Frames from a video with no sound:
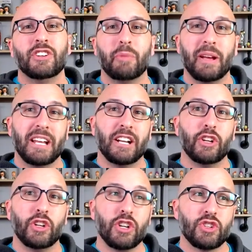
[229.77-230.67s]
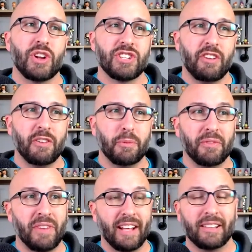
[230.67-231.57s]
You might get a good stretch of him.
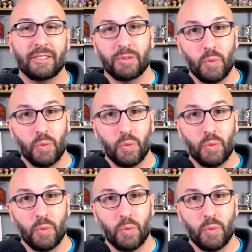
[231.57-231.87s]
In fact,